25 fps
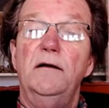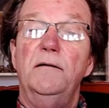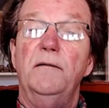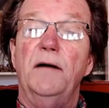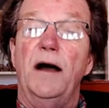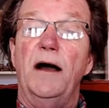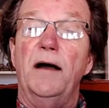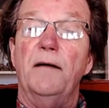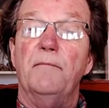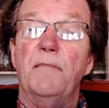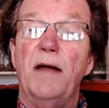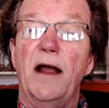
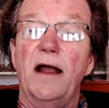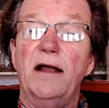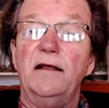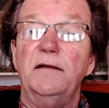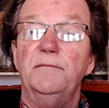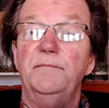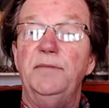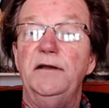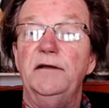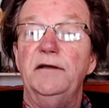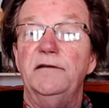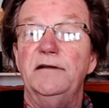
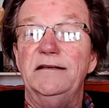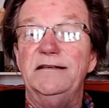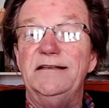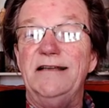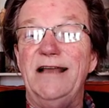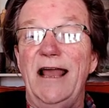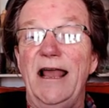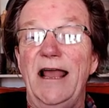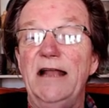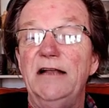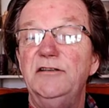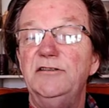Marken period,
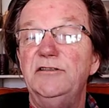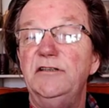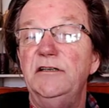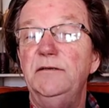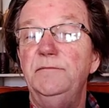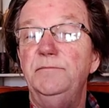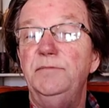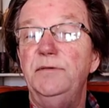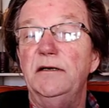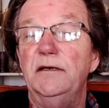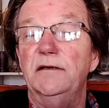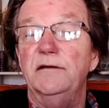
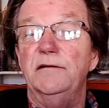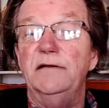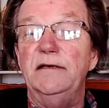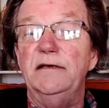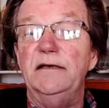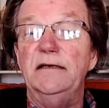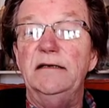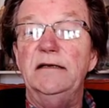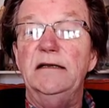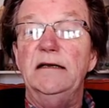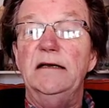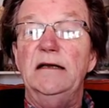Kangxi
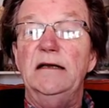period,